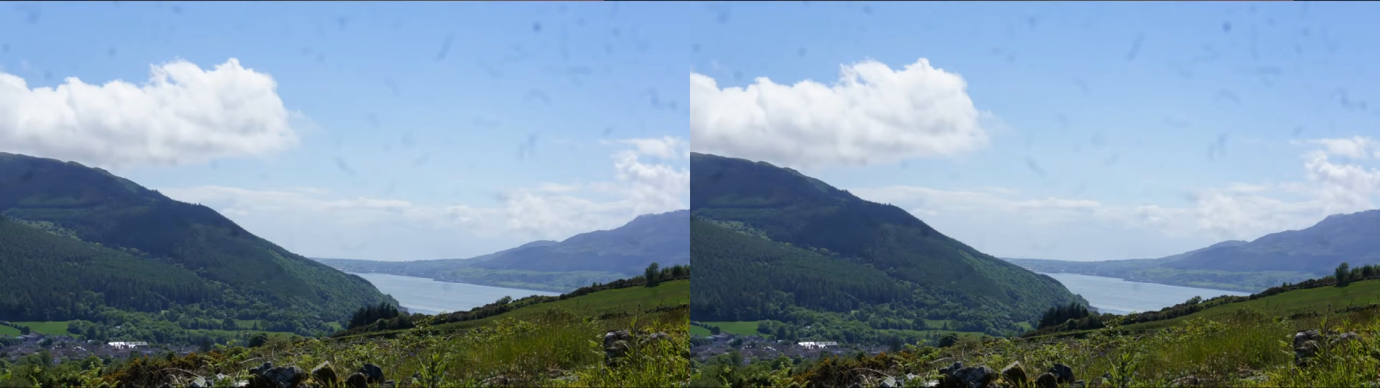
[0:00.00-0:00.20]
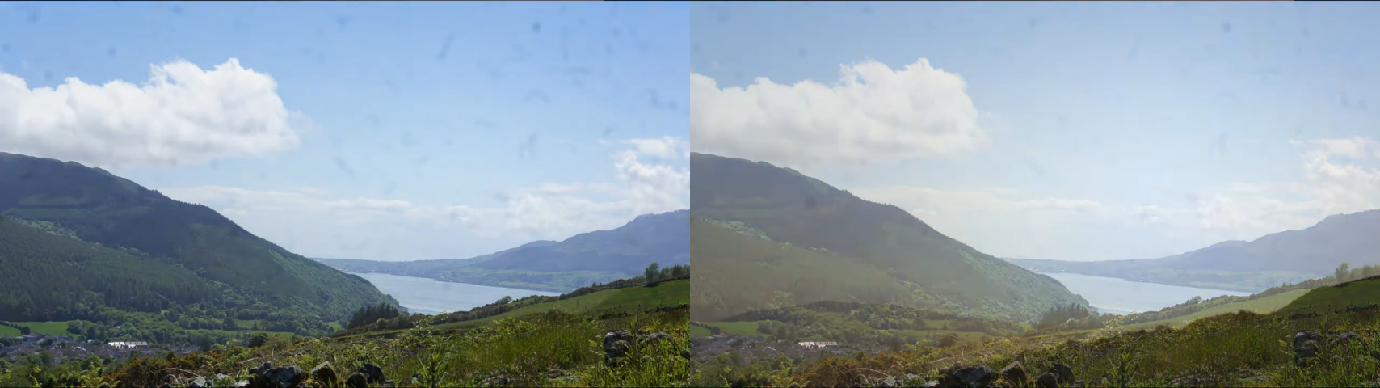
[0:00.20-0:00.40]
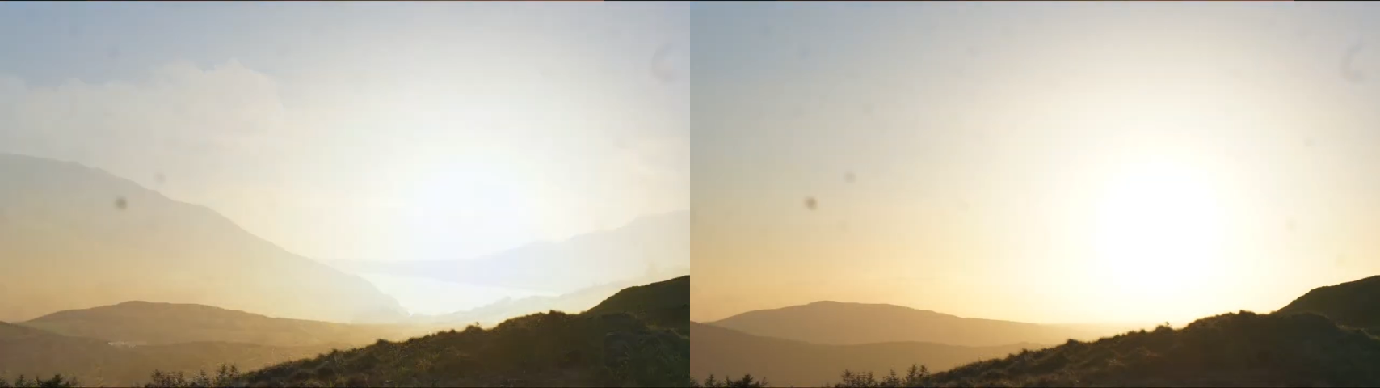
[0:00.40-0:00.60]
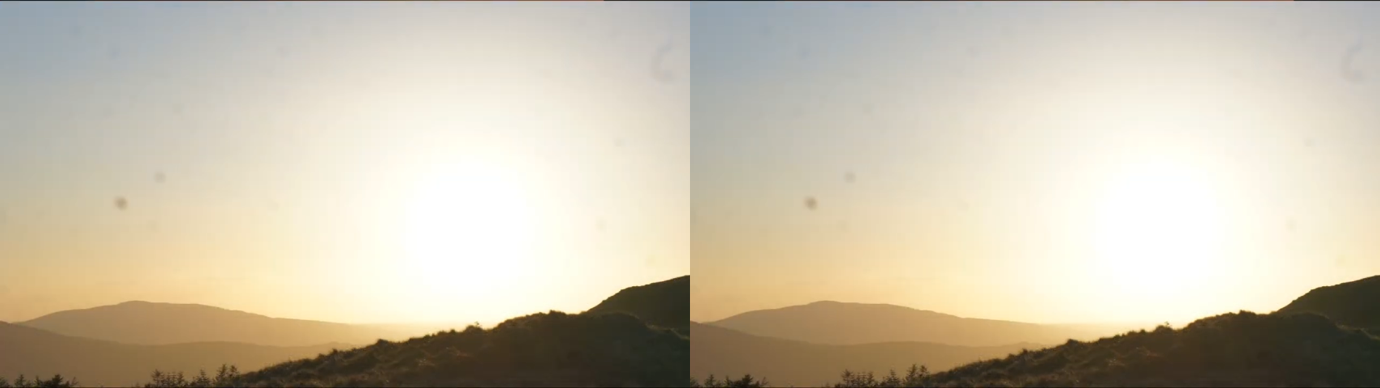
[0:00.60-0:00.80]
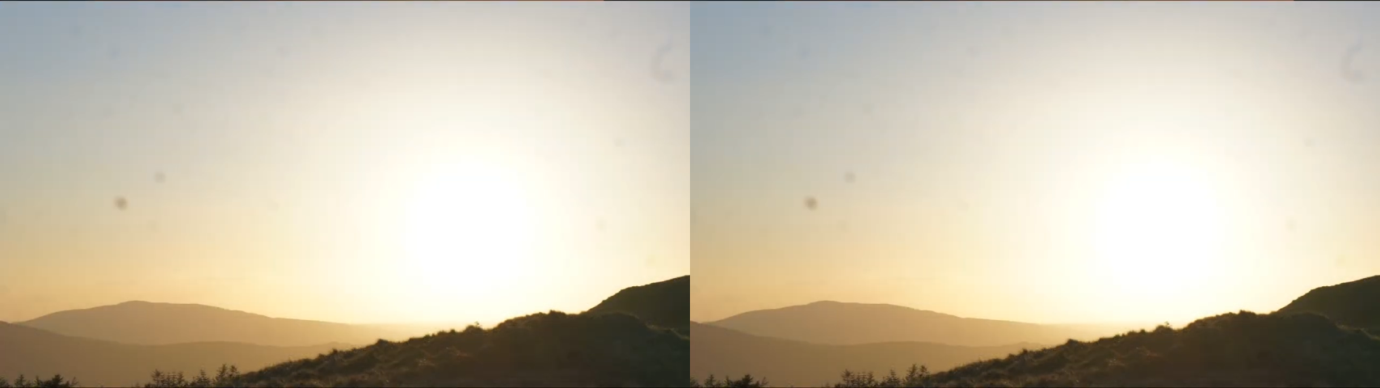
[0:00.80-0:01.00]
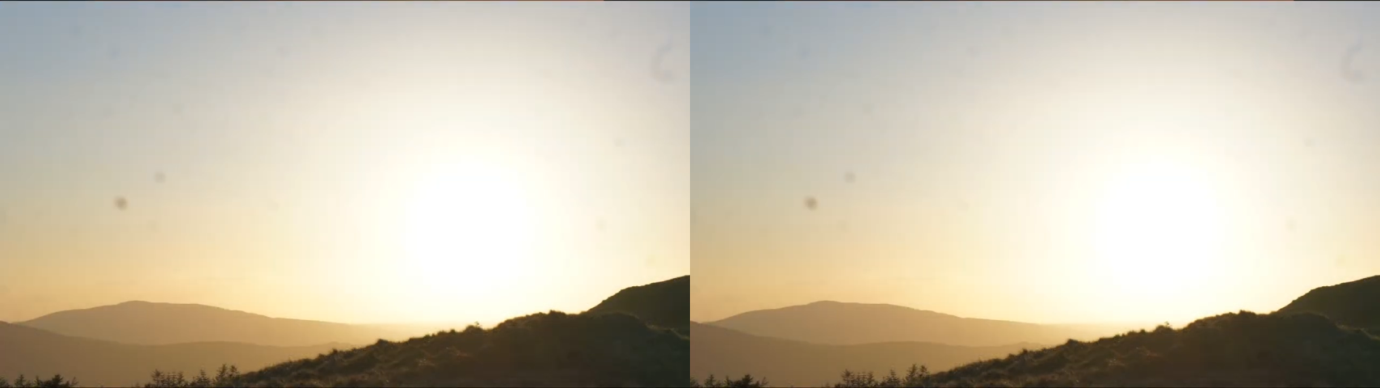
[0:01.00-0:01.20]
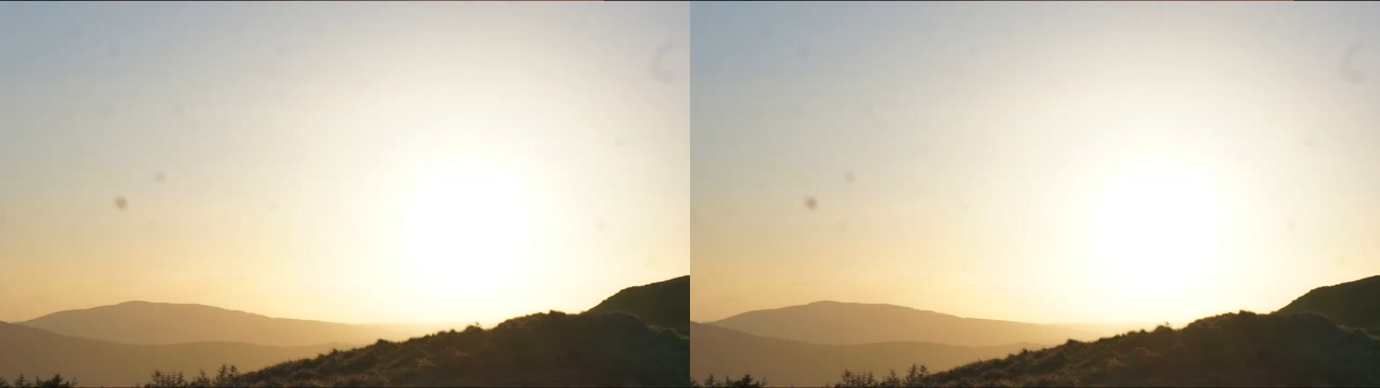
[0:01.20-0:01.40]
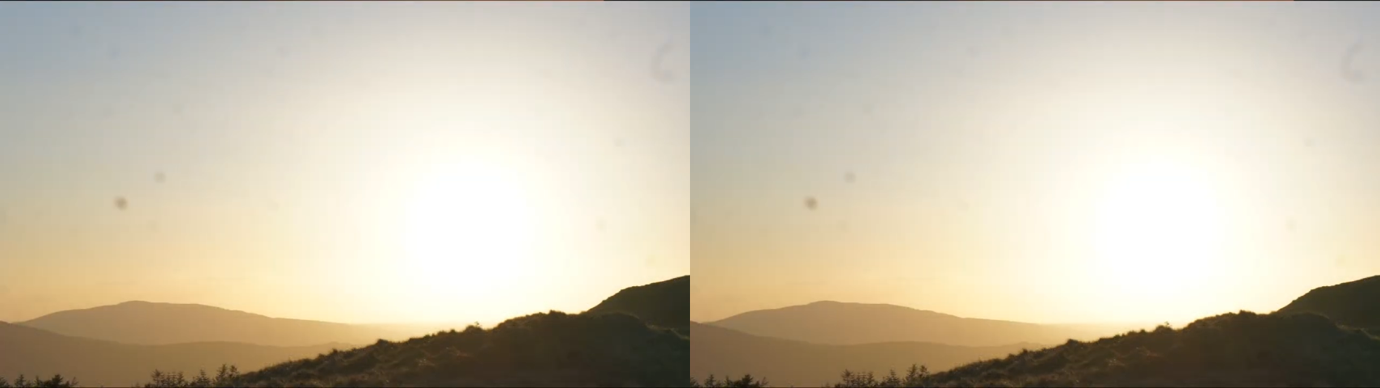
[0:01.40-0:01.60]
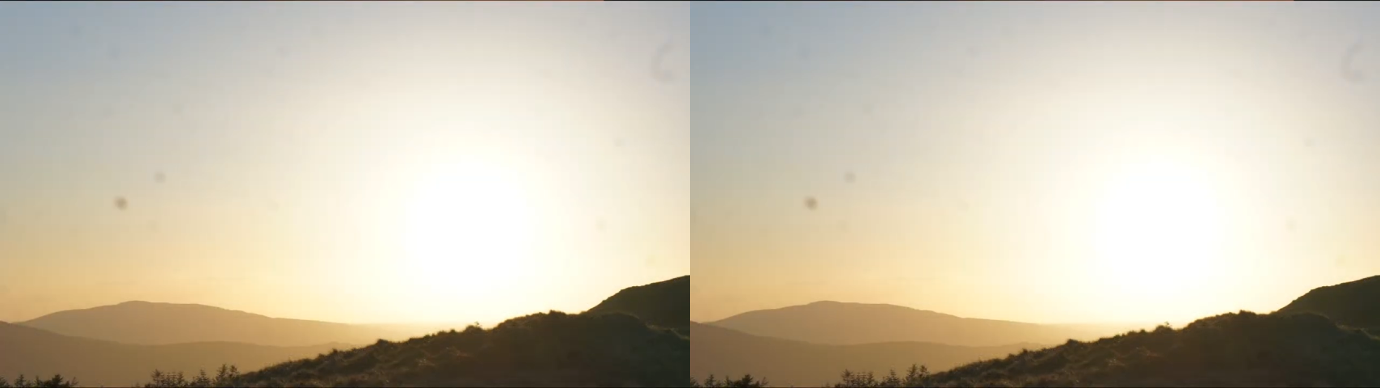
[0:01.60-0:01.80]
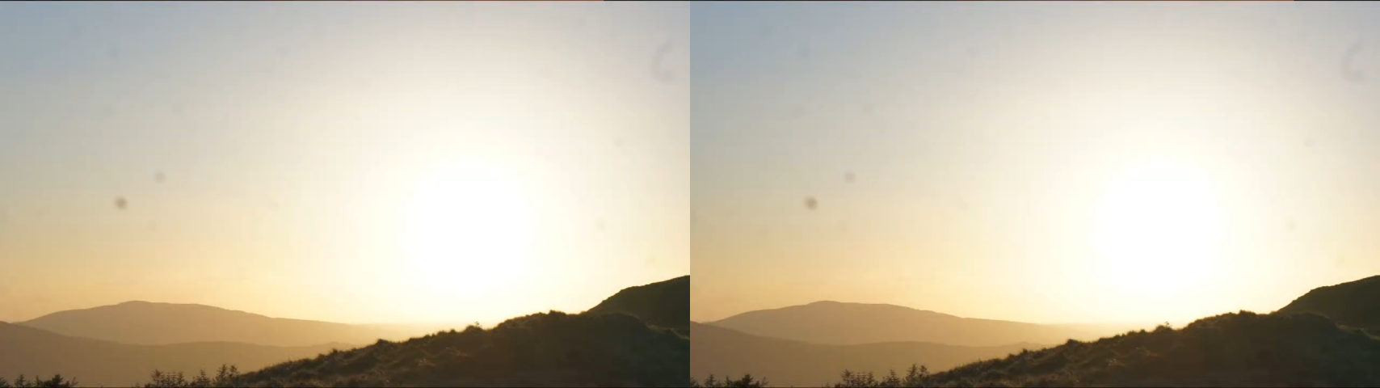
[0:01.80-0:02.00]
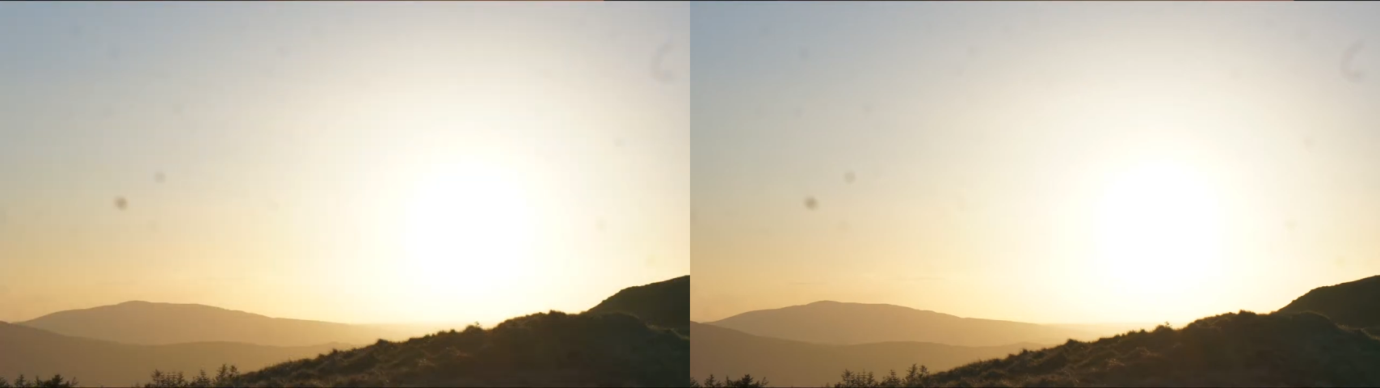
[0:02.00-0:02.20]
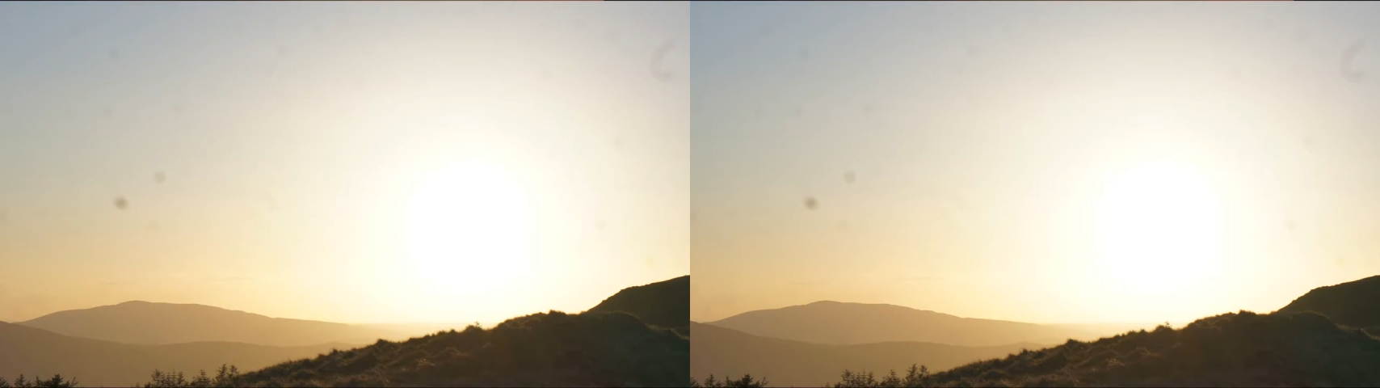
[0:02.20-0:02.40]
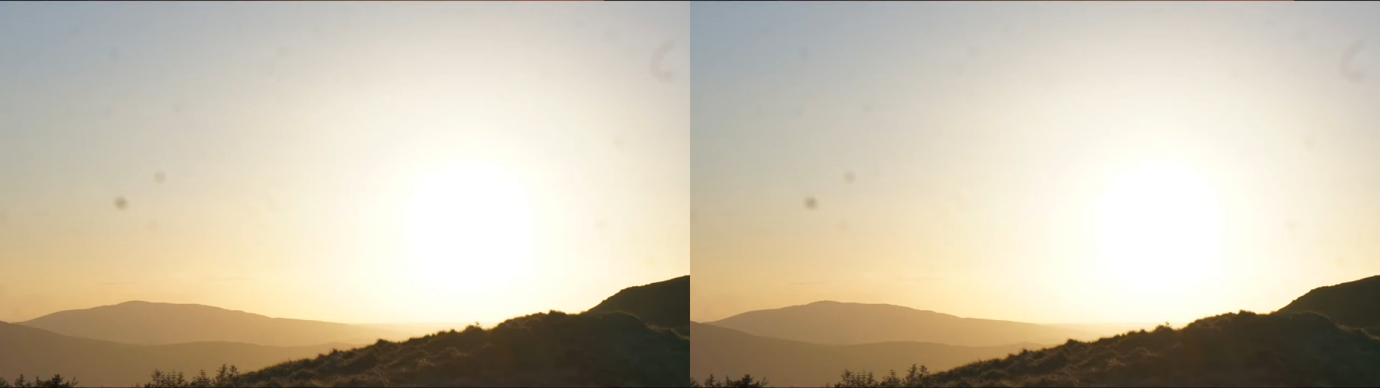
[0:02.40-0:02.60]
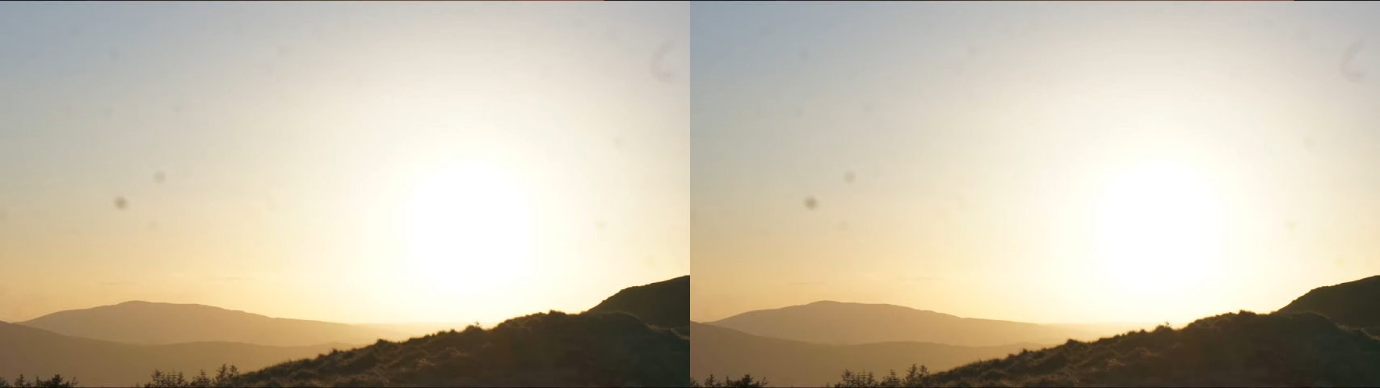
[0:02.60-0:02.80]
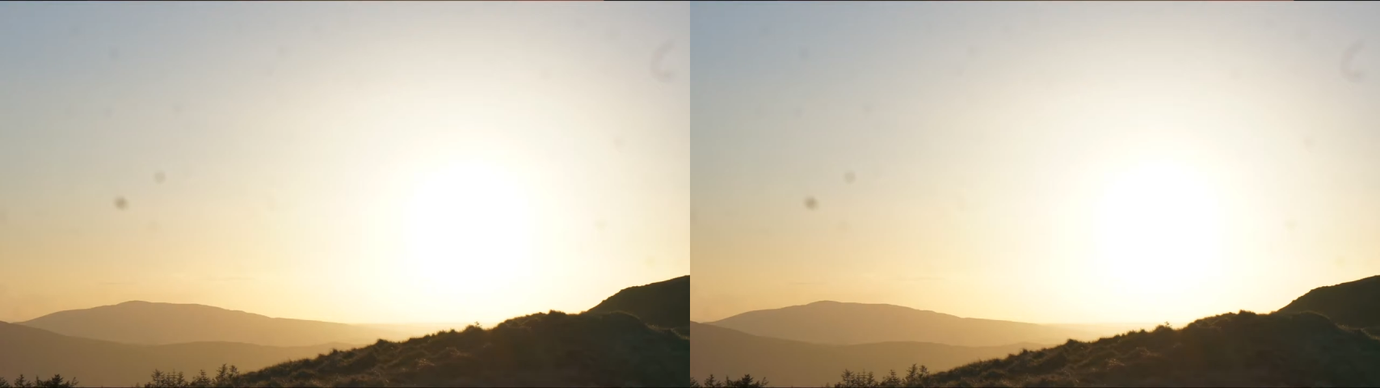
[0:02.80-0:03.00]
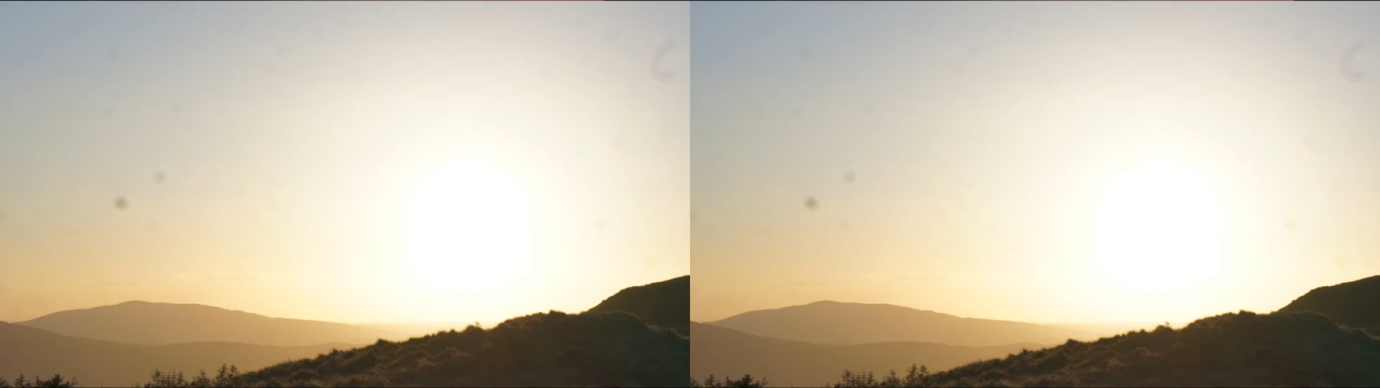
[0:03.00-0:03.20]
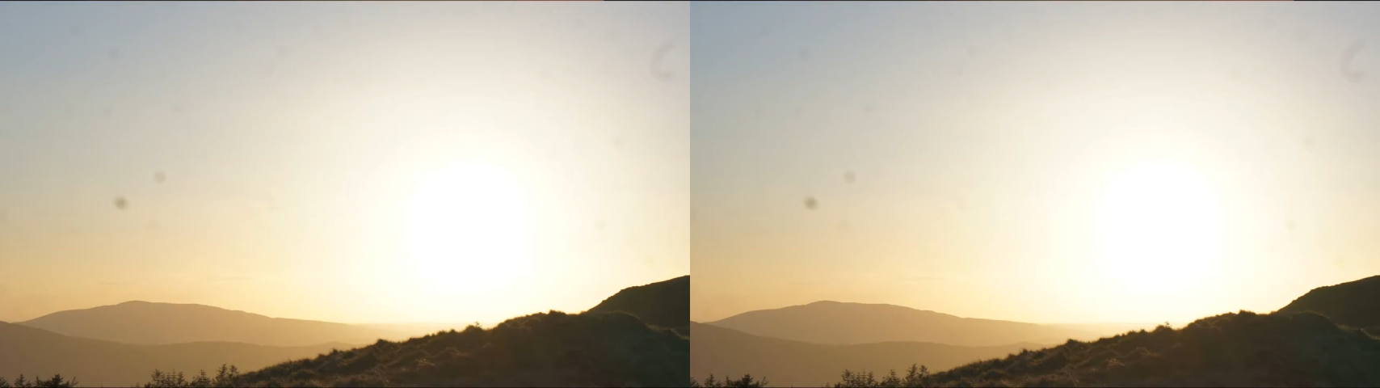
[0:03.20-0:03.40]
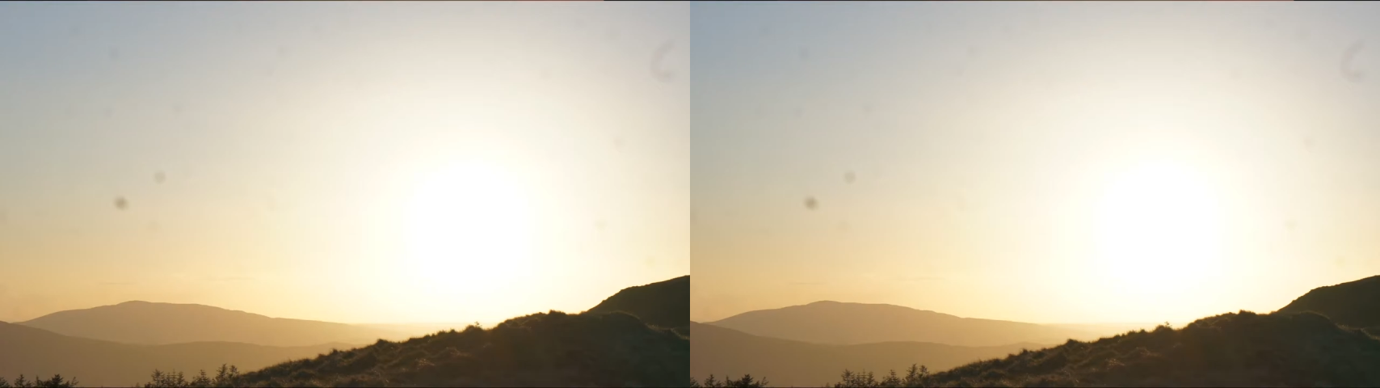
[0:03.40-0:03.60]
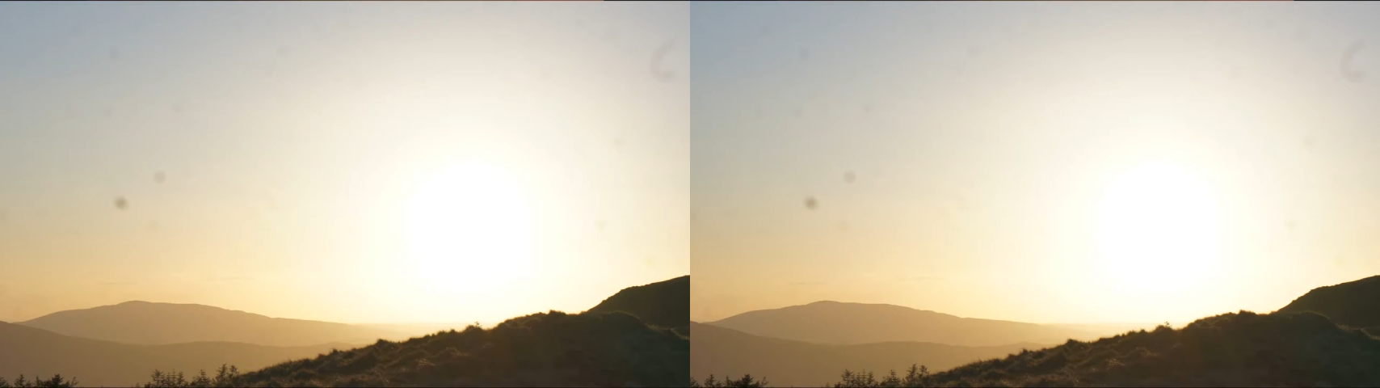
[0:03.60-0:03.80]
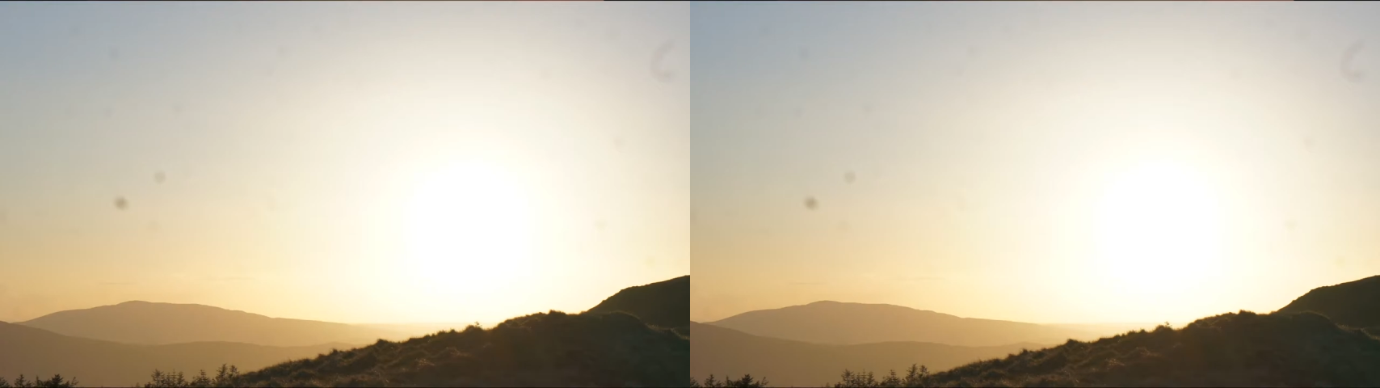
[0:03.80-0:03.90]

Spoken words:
Nobody's mouth can be seen.